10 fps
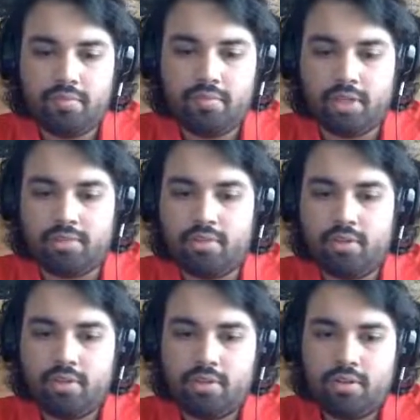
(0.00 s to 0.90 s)
Yeah.
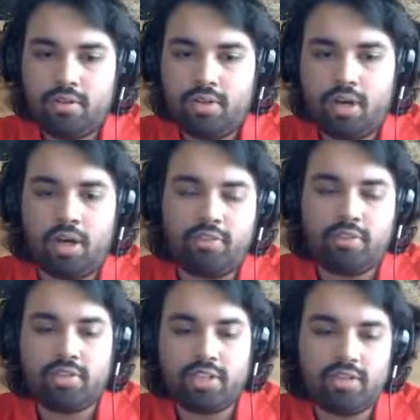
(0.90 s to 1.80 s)

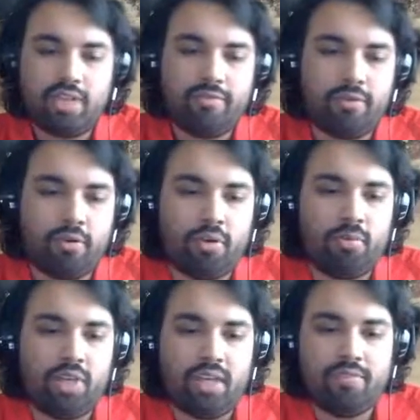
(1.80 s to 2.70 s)
For 694,
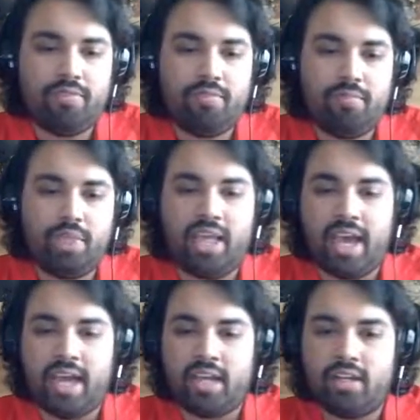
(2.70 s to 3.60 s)
we've
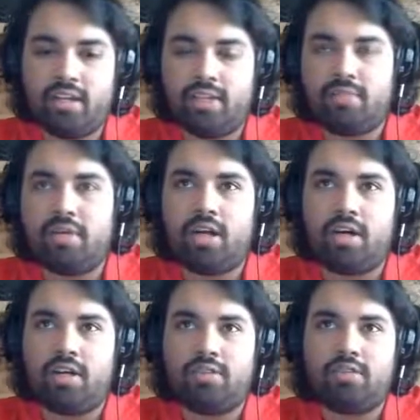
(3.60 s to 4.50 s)
began
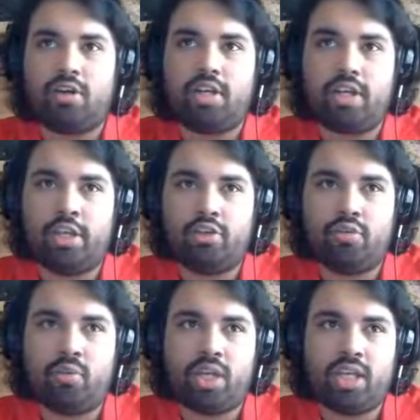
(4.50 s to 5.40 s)
starting in
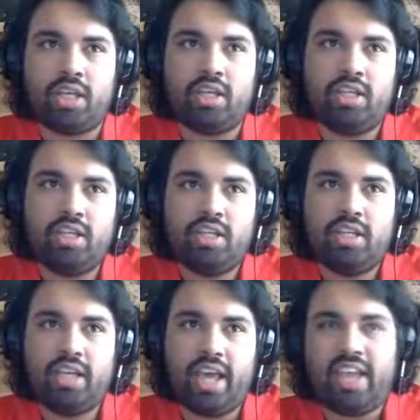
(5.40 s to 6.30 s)

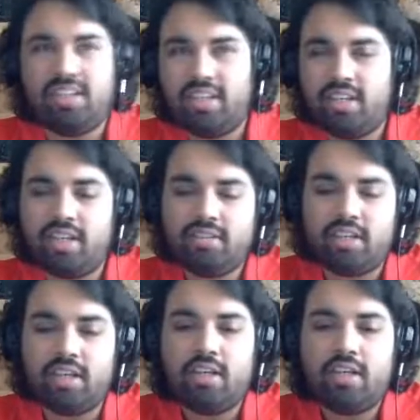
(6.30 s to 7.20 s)
2018, I'd
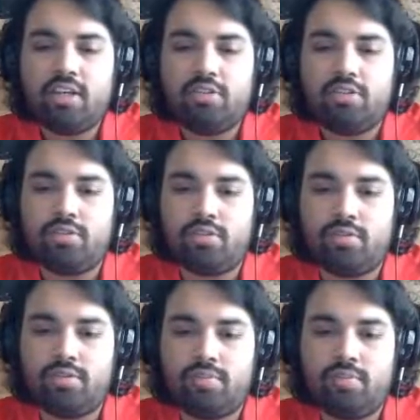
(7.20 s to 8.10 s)
say,
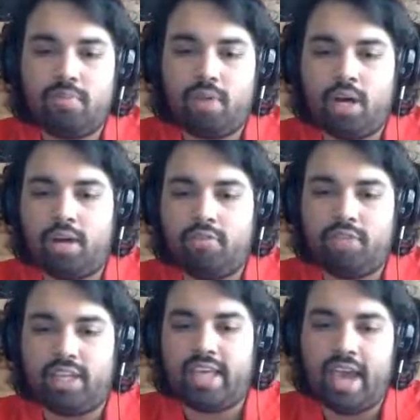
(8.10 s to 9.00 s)
to
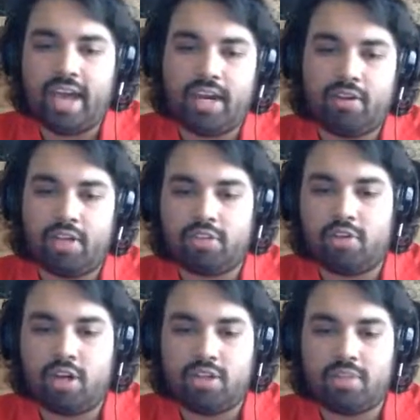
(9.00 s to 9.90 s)
really CAD our
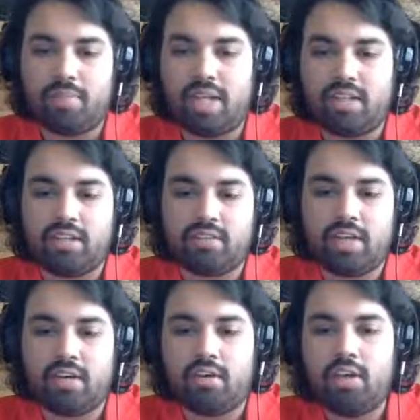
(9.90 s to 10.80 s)
electronics and plan things
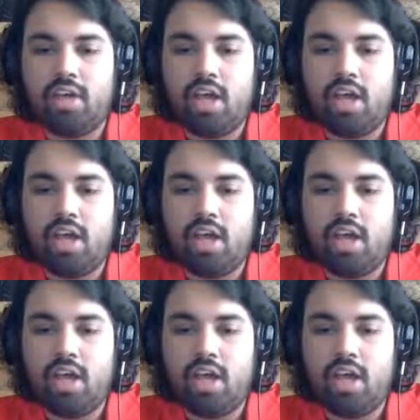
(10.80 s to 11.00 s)
out.